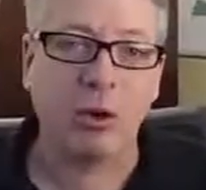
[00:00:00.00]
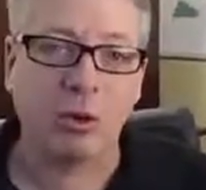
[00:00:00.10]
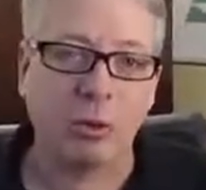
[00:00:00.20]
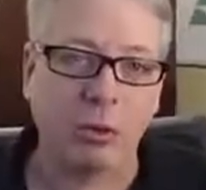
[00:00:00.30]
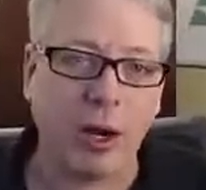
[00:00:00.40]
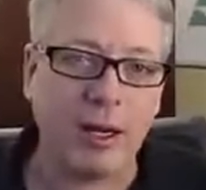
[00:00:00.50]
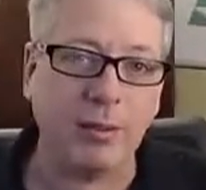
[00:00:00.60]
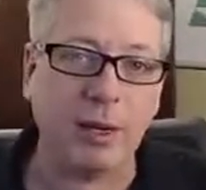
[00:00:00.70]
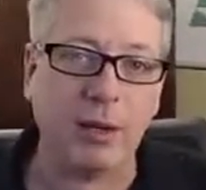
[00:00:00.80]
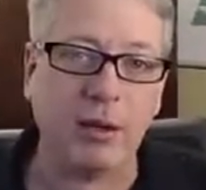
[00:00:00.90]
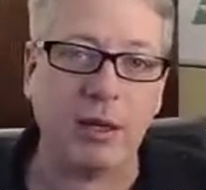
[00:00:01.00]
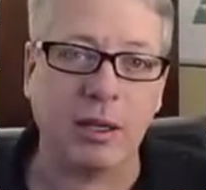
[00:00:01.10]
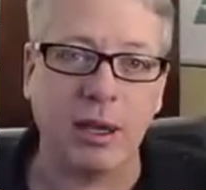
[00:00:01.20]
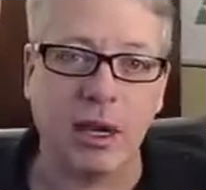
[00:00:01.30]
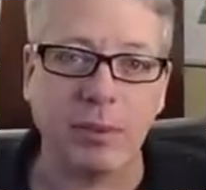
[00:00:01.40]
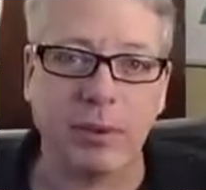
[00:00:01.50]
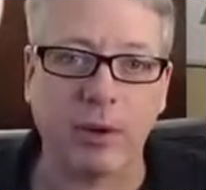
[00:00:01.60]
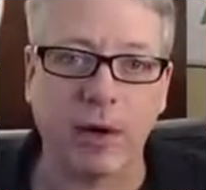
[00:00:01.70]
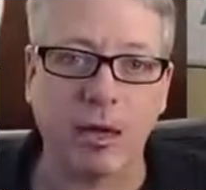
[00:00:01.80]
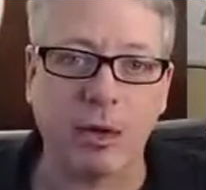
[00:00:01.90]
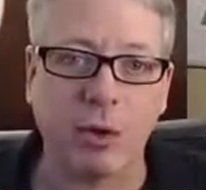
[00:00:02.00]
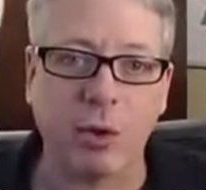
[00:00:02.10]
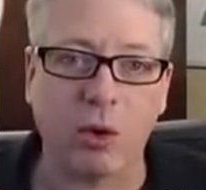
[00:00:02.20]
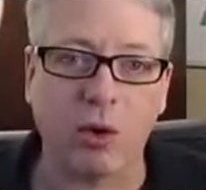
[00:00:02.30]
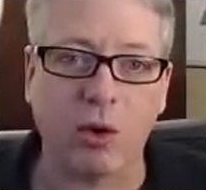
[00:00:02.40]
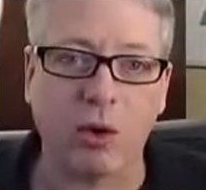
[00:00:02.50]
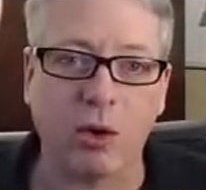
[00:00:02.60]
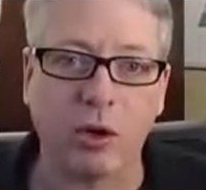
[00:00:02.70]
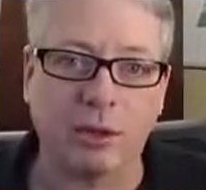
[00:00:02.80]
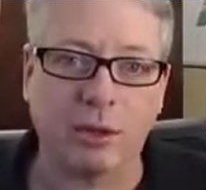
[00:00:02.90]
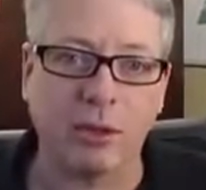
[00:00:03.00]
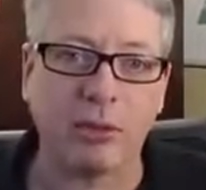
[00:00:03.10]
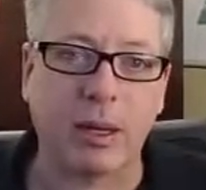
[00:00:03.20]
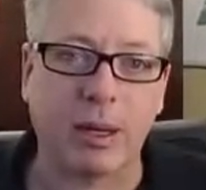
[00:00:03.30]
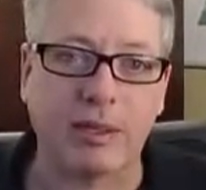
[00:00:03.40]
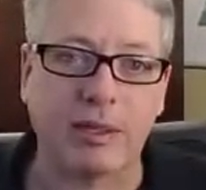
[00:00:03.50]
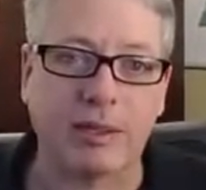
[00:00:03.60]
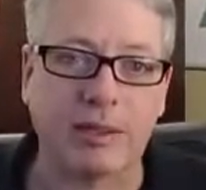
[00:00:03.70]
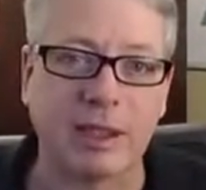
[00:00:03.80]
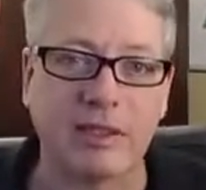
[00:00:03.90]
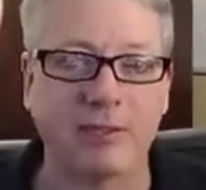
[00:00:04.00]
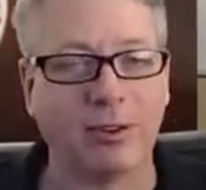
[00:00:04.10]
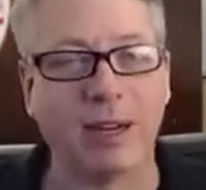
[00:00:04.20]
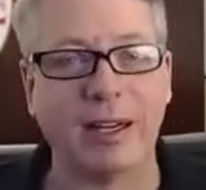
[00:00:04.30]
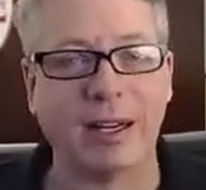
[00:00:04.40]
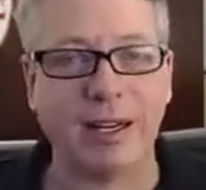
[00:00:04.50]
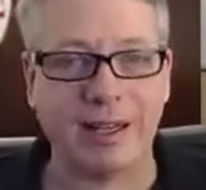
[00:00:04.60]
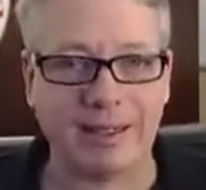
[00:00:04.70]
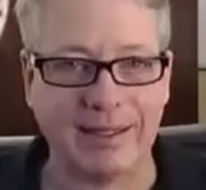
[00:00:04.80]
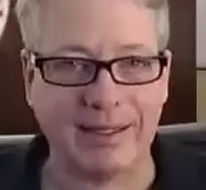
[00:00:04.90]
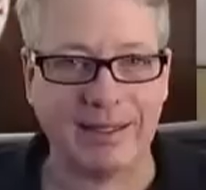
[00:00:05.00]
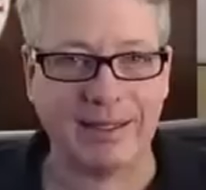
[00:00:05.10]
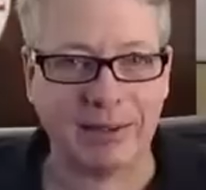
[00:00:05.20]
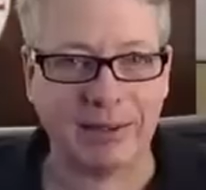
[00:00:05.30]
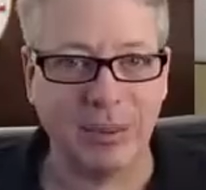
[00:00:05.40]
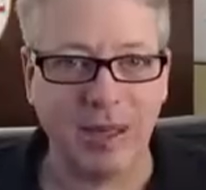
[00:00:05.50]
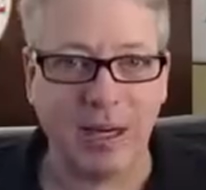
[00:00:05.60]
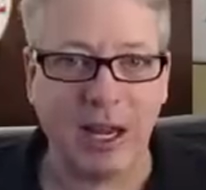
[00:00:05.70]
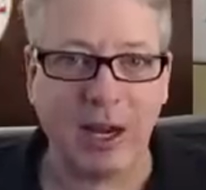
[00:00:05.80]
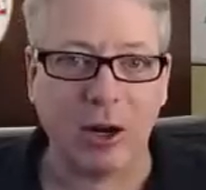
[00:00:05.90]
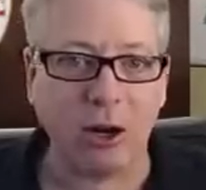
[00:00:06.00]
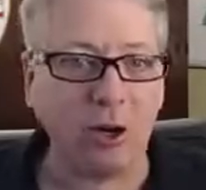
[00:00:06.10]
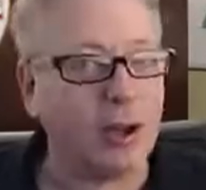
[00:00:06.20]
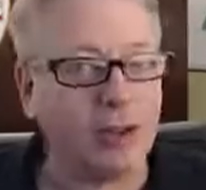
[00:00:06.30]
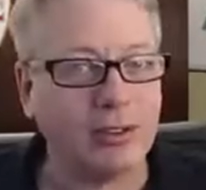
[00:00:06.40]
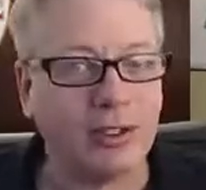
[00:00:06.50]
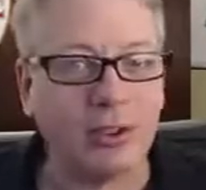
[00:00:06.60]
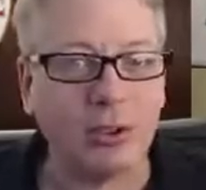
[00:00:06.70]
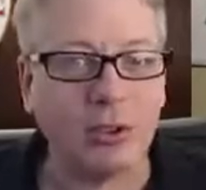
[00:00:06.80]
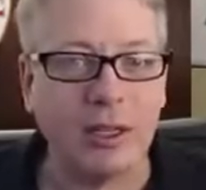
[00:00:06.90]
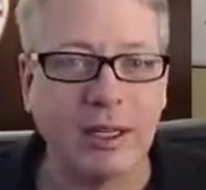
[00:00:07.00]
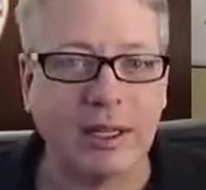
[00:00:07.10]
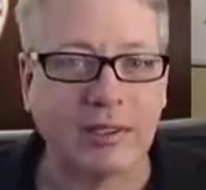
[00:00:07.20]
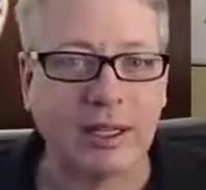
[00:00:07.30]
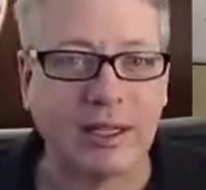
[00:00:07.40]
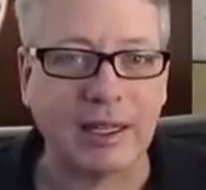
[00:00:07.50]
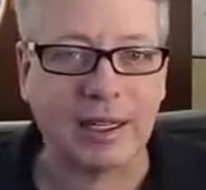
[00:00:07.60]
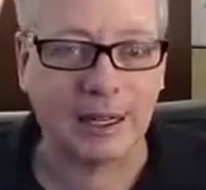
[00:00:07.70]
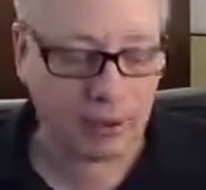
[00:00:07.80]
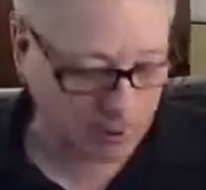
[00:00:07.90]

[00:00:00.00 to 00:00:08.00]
Right up here in the upper right hand corner is a little box that says Find a Contact. And all you have to do is click in that little